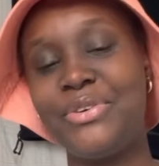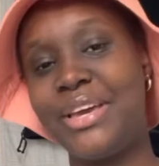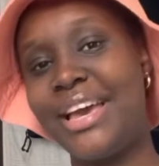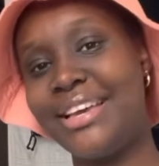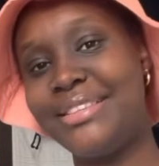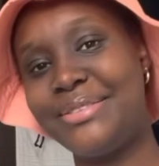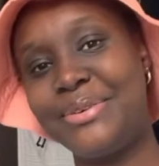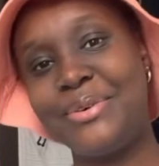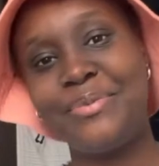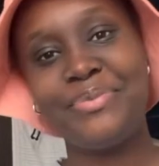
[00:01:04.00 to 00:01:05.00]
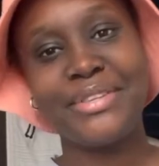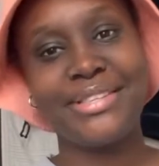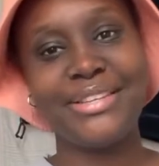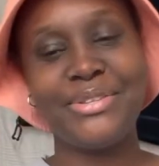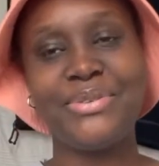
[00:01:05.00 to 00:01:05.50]
guys, so
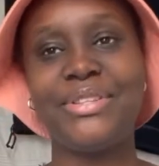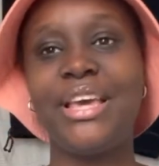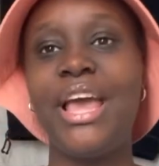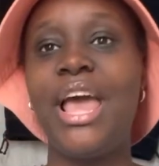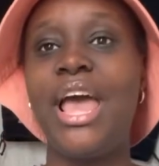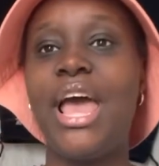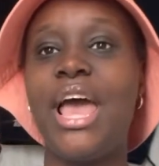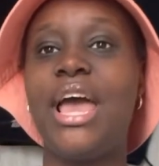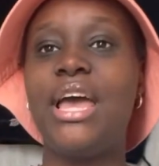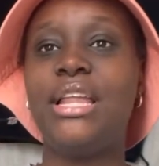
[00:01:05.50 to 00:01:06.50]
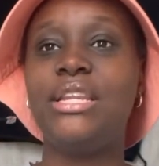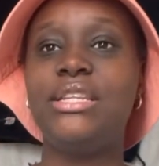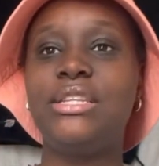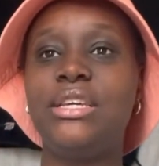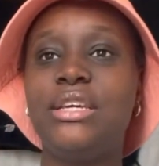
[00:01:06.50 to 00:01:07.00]
stay tuned.
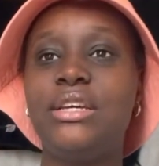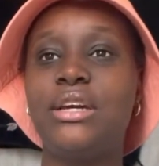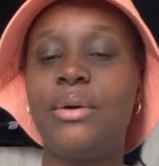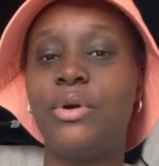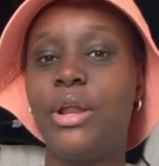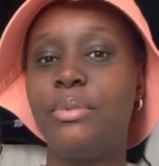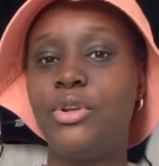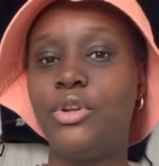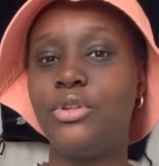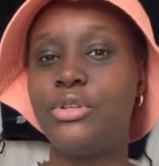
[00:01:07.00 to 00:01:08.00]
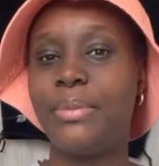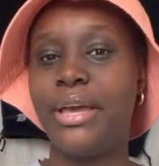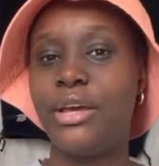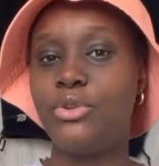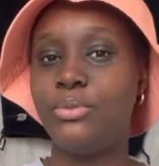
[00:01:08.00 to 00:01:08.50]
And I'm gonna be doing also my
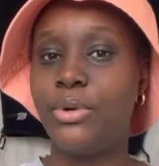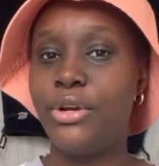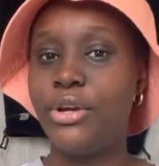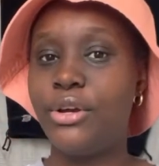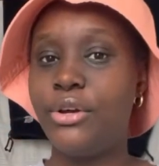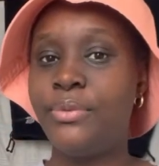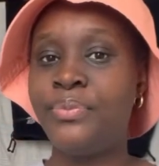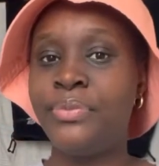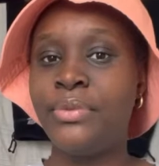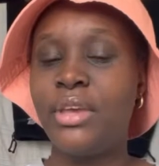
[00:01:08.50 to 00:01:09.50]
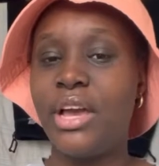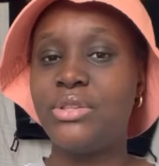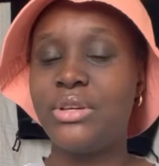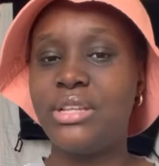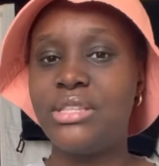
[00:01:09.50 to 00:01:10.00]
hair tomorrow.
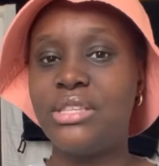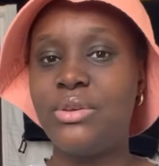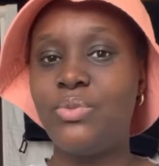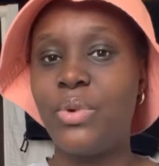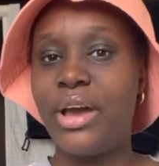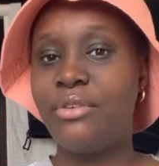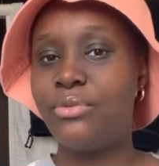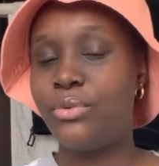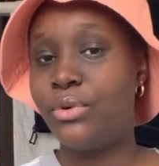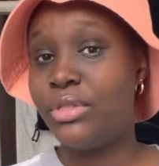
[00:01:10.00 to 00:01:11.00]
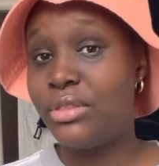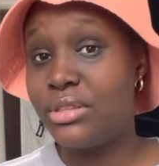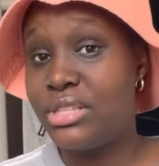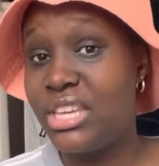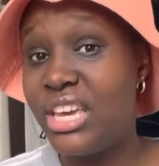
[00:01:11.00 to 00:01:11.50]
As you can see why I've worn
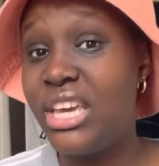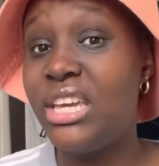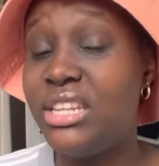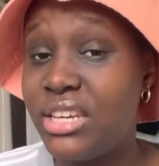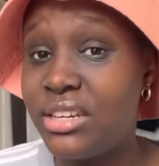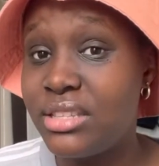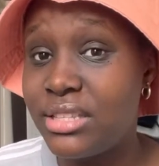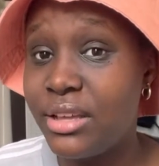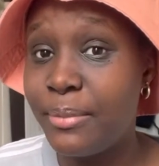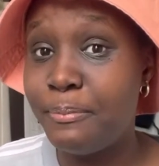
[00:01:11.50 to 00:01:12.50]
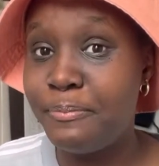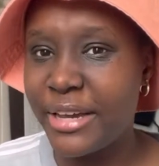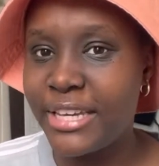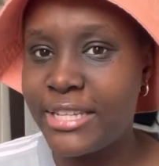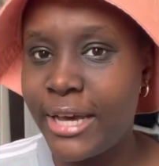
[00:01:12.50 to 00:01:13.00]
this hideous
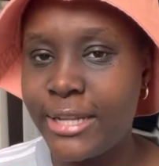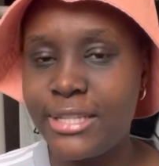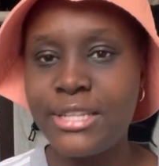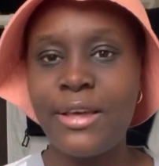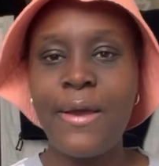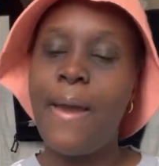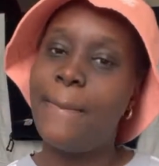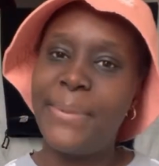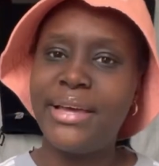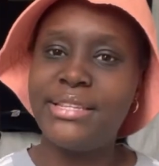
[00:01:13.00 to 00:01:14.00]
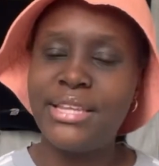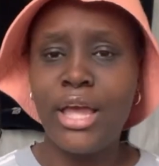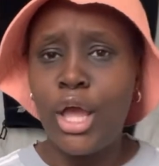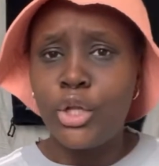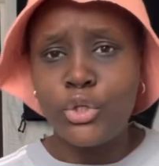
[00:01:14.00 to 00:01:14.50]
bucket hat. But
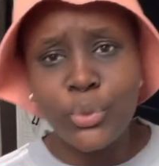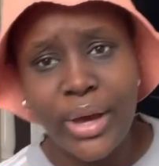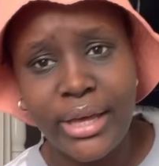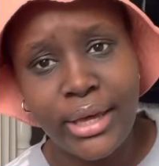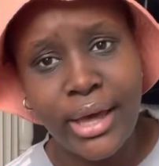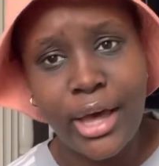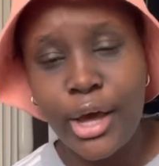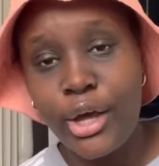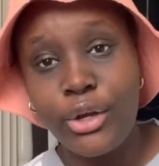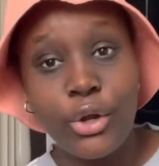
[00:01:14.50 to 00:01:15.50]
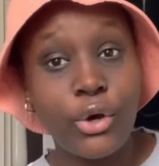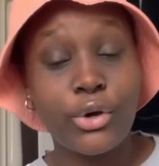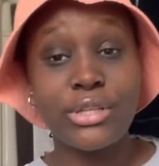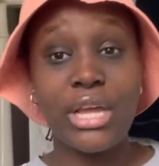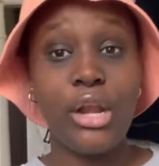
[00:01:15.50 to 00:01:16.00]
do I hear? No,
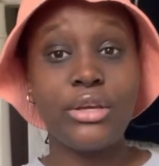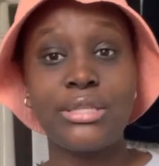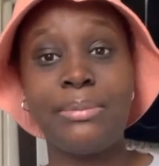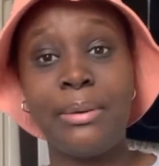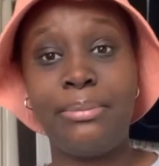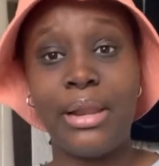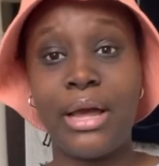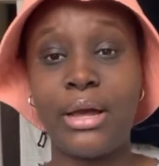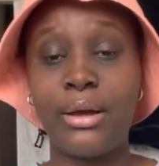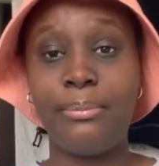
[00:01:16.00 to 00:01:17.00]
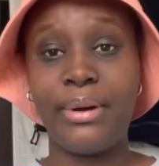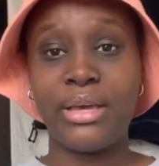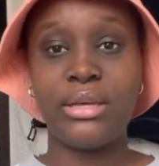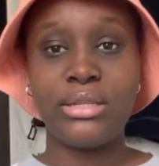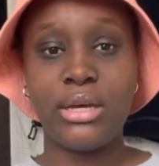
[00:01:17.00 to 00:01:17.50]
because I lost my black
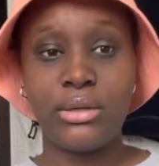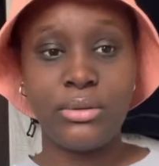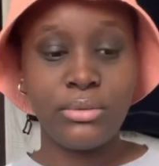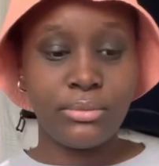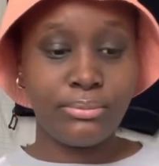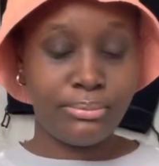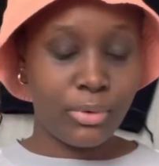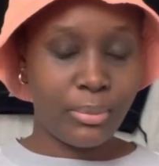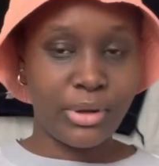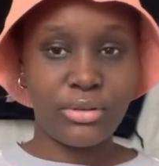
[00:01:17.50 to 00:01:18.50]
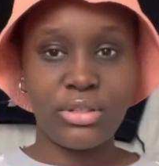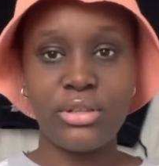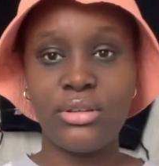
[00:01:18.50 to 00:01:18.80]
bucket hat. Oh my god.